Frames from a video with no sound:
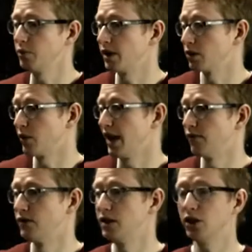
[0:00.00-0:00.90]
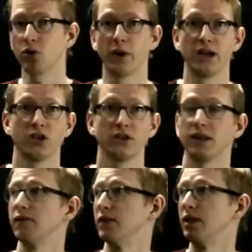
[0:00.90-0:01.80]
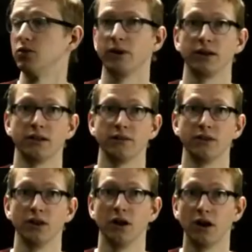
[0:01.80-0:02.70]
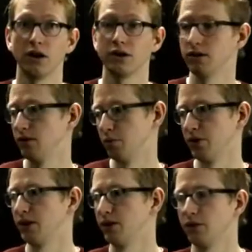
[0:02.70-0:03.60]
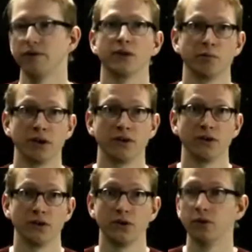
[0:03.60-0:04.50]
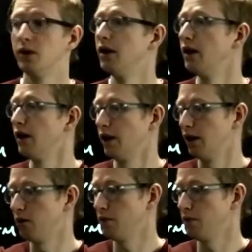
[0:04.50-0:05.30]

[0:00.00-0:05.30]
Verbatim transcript: because we have d equations, and if d is relatively large, in particular if it's bigger than 2, um,